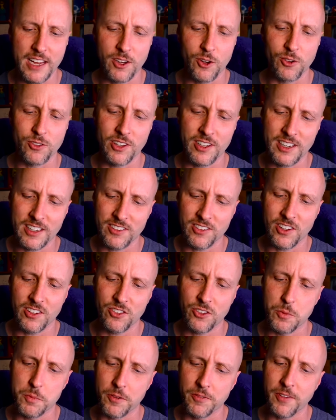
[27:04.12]
acres and
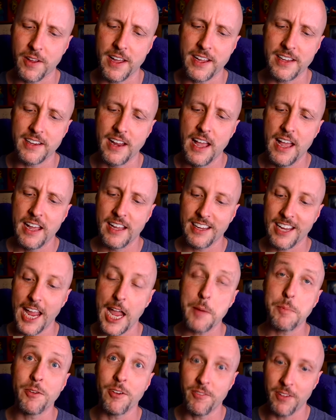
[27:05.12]
exists to provide
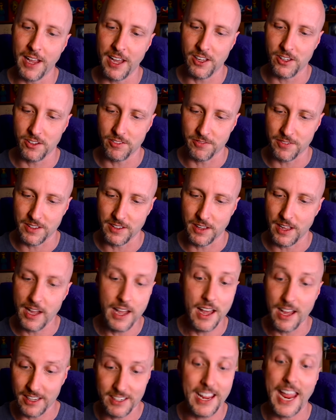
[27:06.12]
captive elephant,
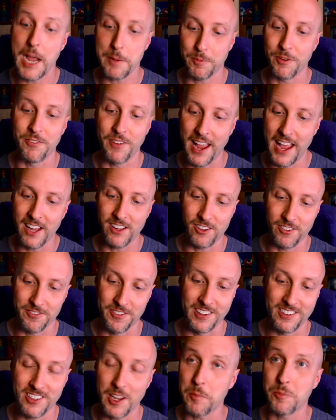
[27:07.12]
uh, captive
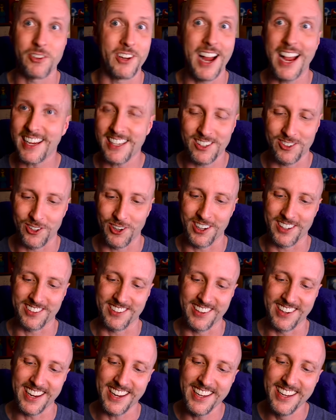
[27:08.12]
elephants. I'm sorry, I can talk
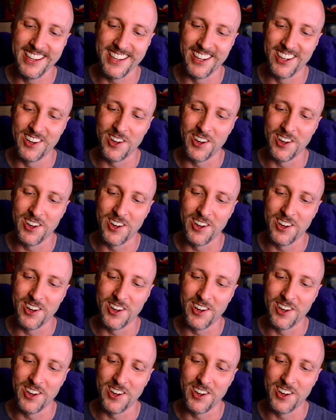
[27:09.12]
today